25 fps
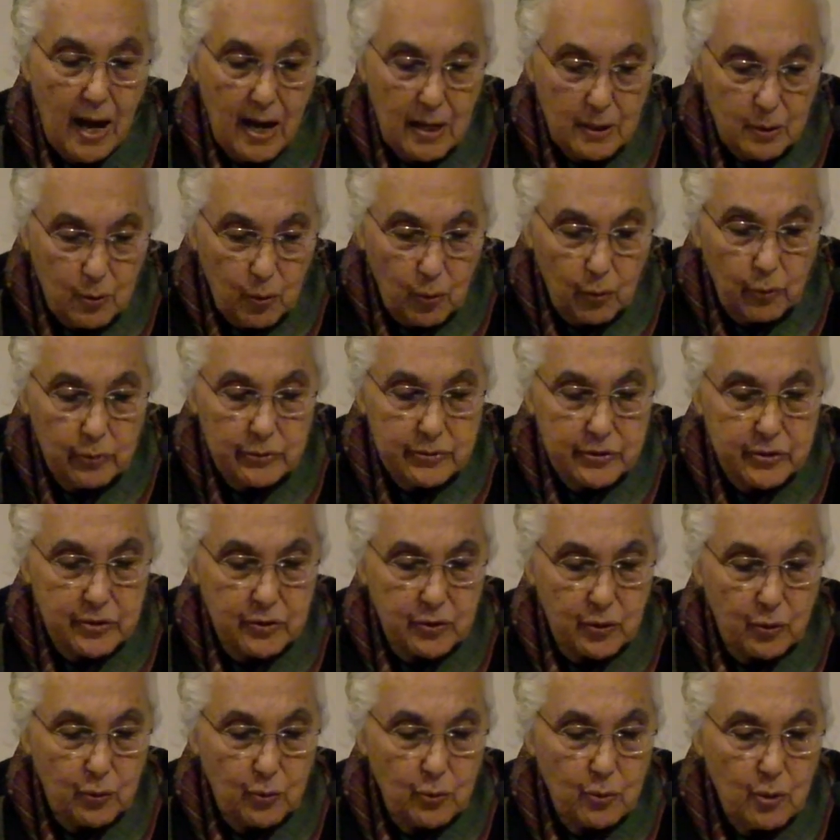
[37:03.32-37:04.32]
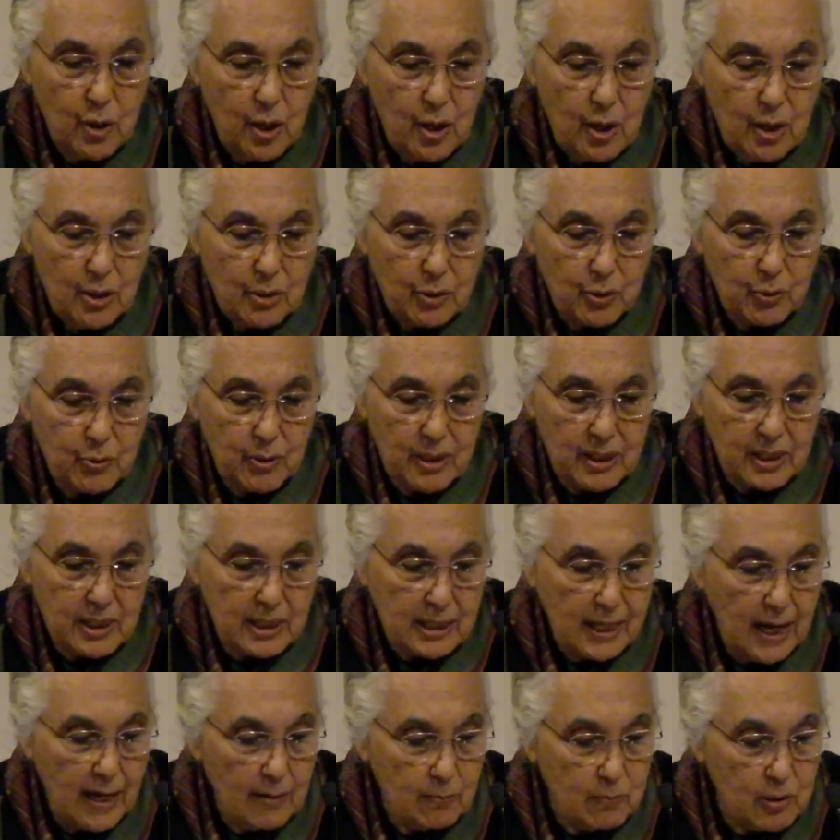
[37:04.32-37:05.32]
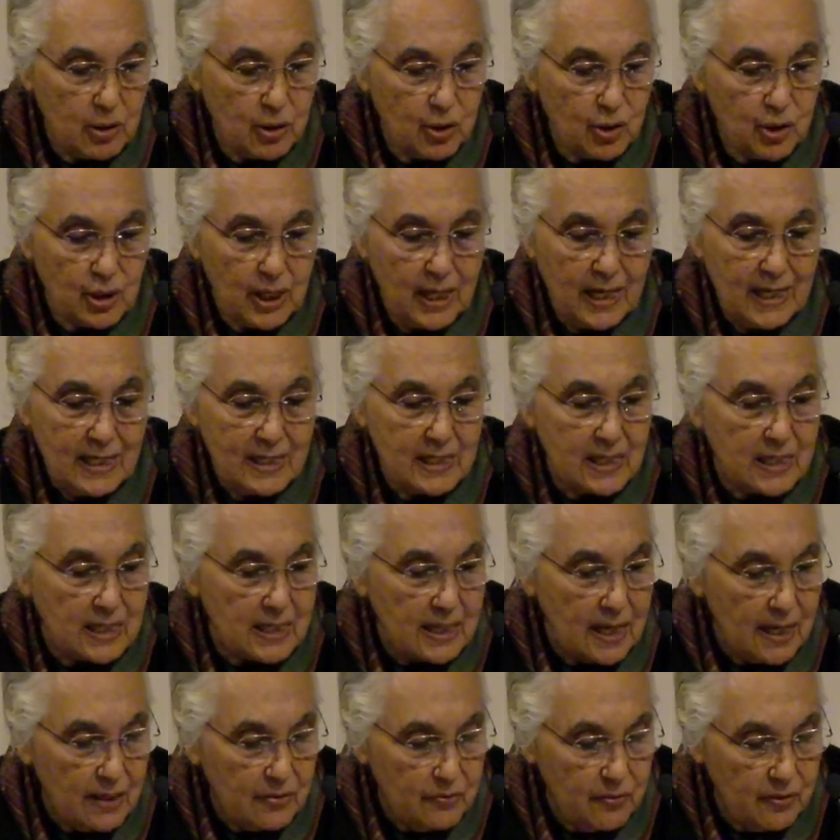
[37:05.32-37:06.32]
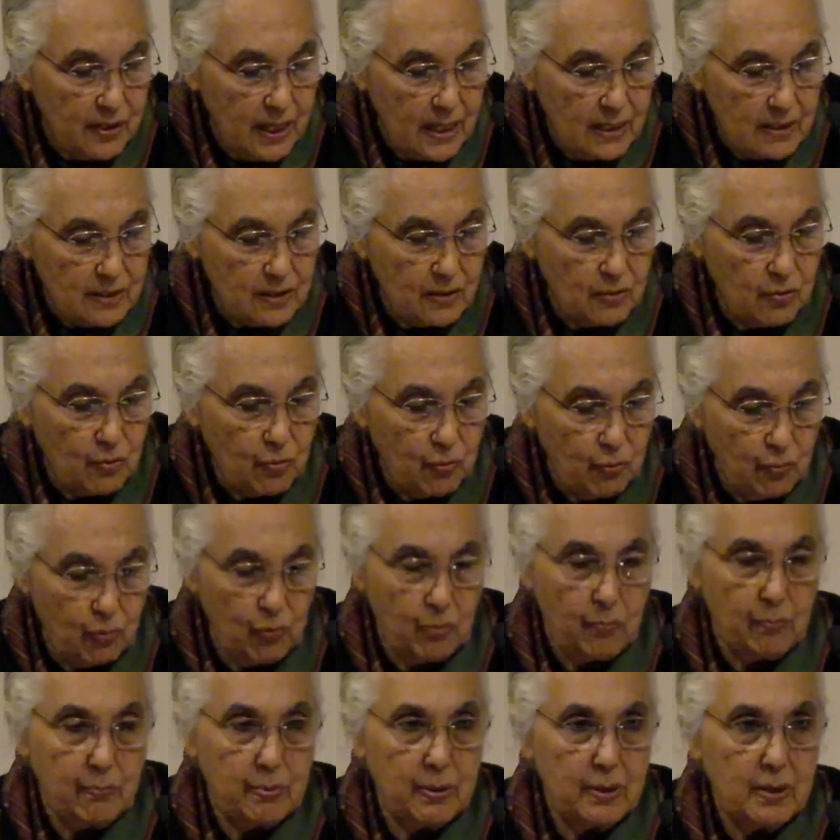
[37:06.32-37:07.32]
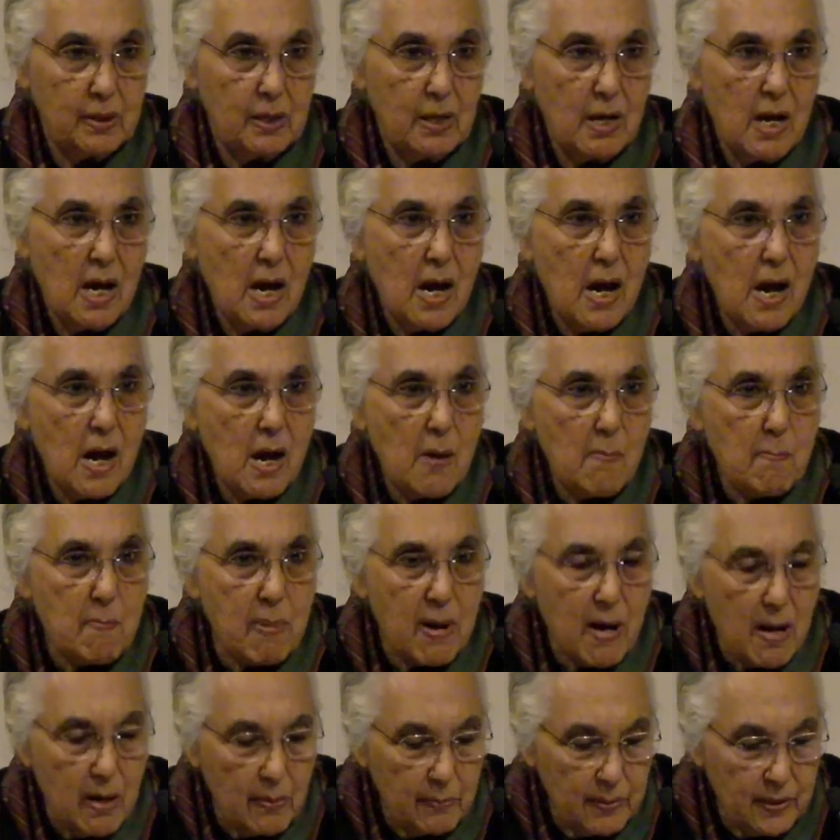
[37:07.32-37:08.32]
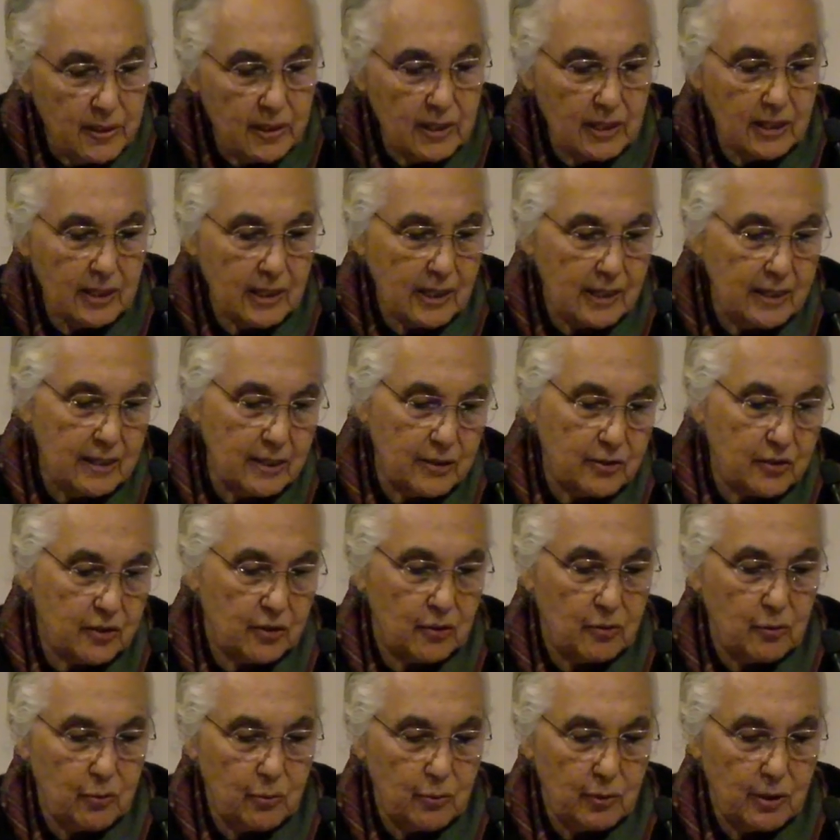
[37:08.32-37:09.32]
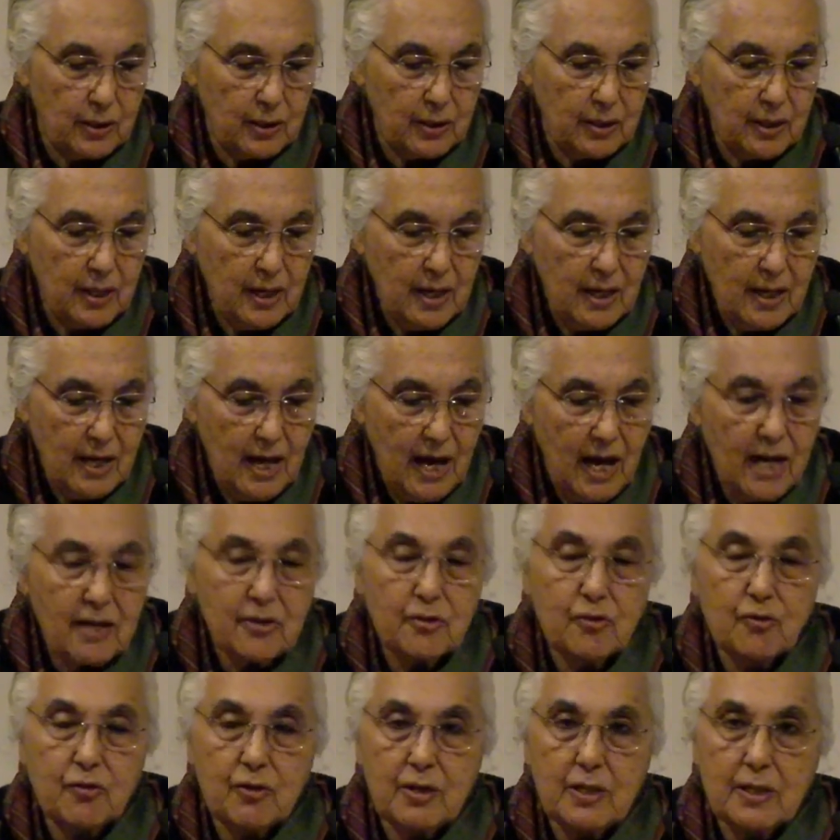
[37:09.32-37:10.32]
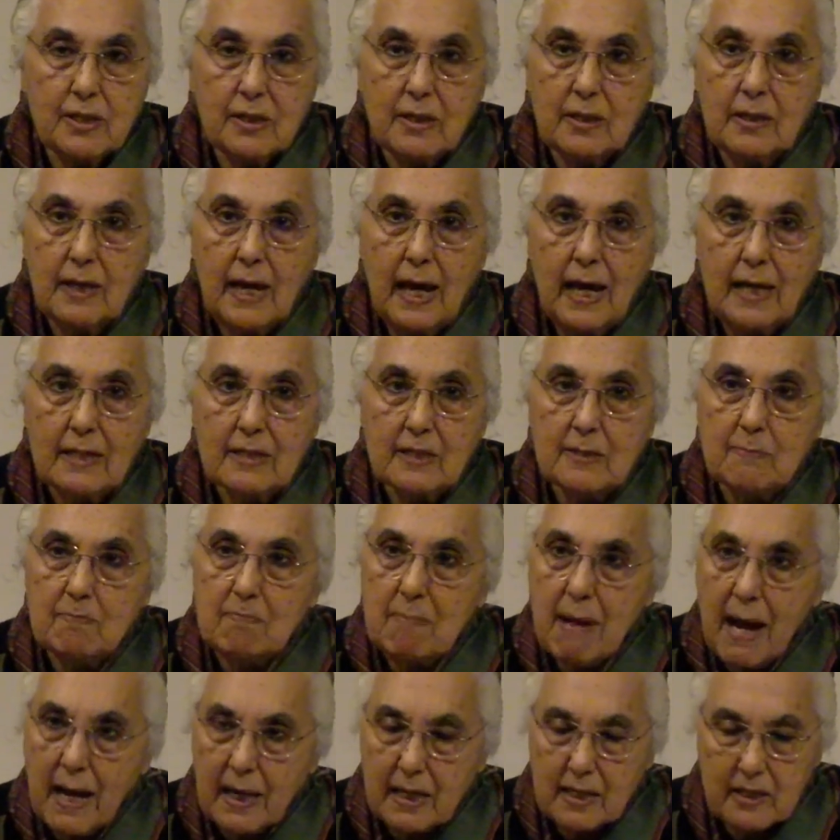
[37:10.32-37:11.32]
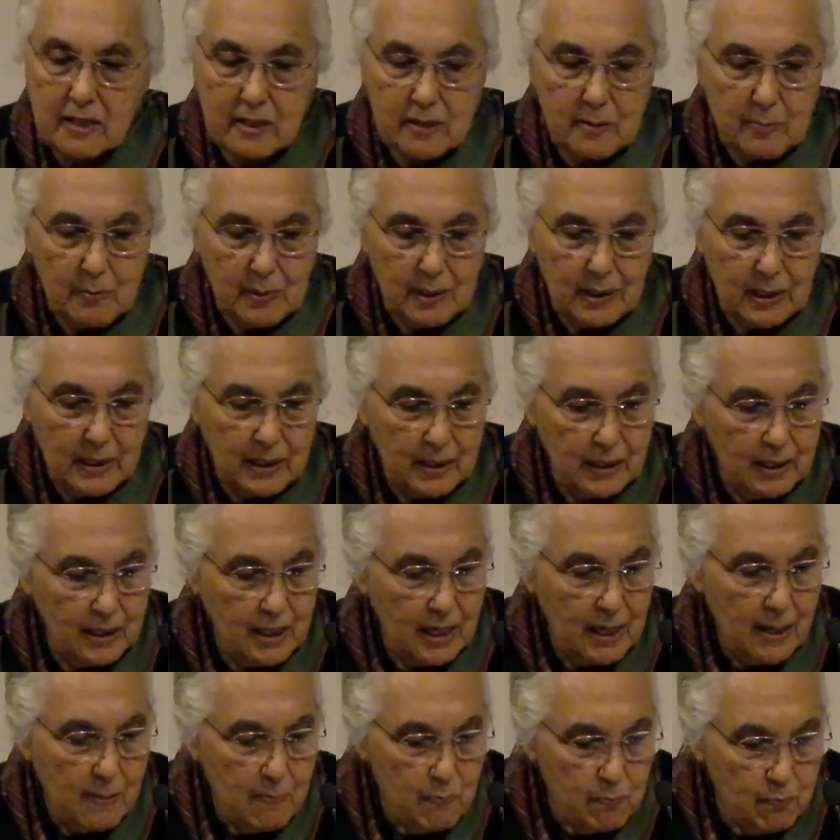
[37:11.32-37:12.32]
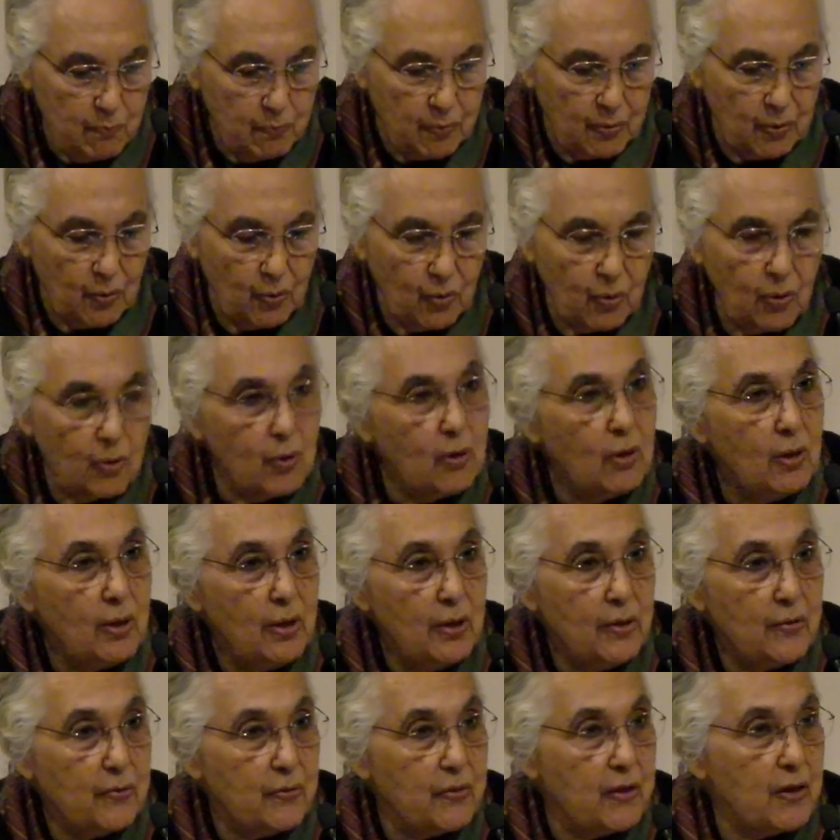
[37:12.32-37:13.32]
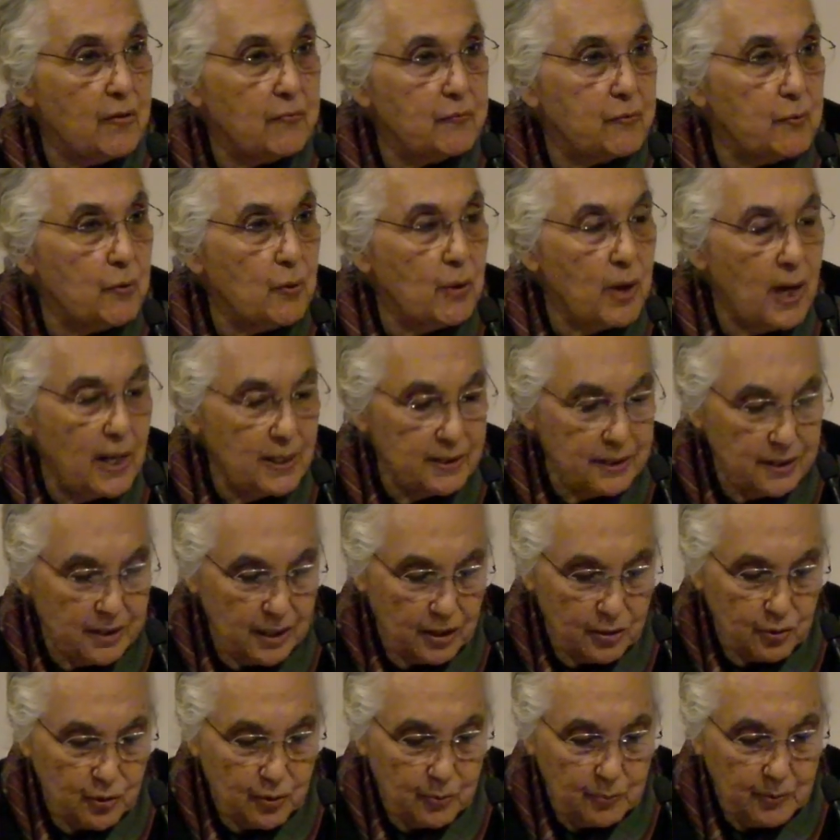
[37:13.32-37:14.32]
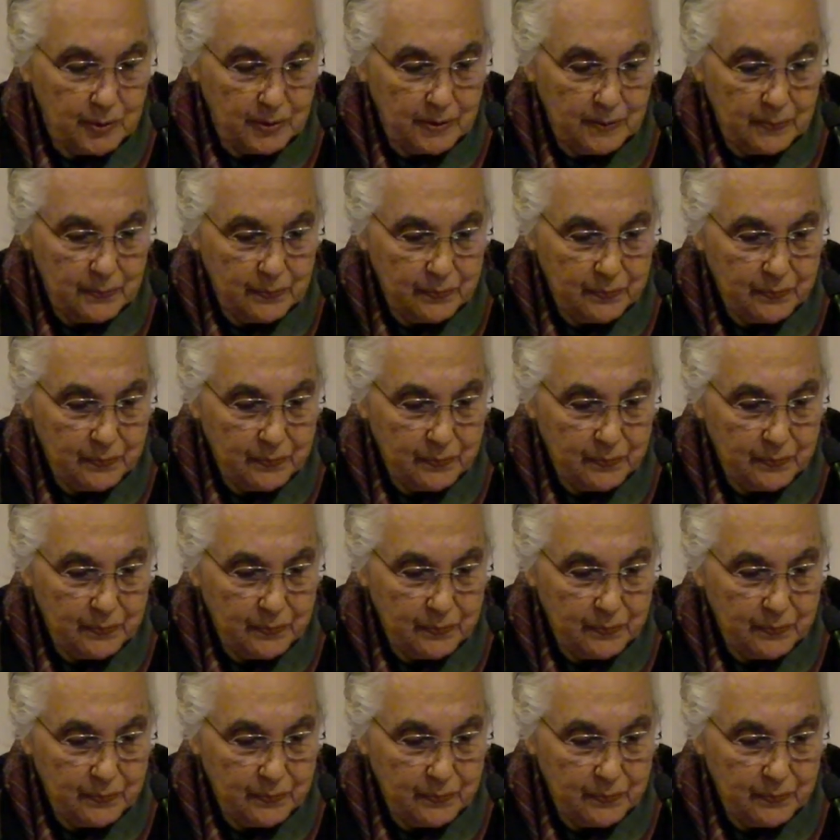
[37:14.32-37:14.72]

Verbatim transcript: and also to establish a segregated group, permanently excluded and treated as maximally impure, therefore untouchable.